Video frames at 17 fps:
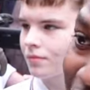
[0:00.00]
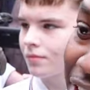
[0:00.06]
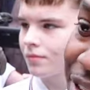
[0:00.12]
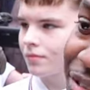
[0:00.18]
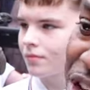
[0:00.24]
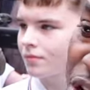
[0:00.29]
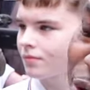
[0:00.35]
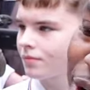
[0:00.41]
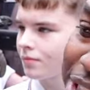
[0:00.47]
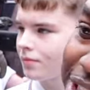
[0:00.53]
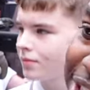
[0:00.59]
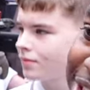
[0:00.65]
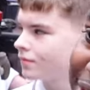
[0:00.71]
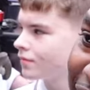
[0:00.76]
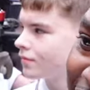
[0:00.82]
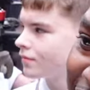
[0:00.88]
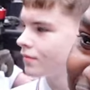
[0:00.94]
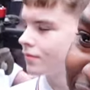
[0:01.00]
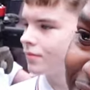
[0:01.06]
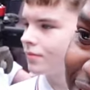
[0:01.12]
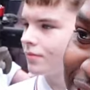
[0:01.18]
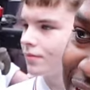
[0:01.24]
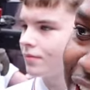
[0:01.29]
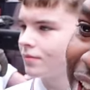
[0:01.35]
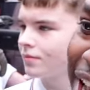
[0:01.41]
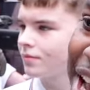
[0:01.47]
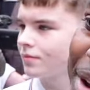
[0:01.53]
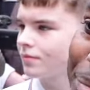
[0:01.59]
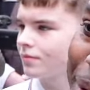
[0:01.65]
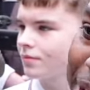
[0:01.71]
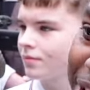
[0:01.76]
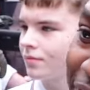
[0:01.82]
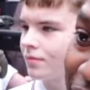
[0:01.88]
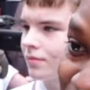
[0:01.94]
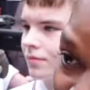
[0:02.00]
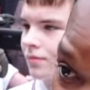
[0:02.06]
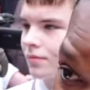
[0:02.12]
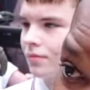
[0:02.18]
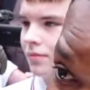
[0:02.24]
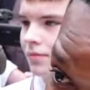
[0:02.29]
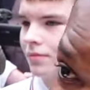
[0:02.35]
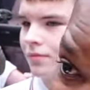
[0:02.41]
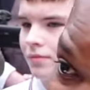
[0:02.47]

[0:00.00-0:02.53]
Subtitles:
No words are spoken by the person on screen.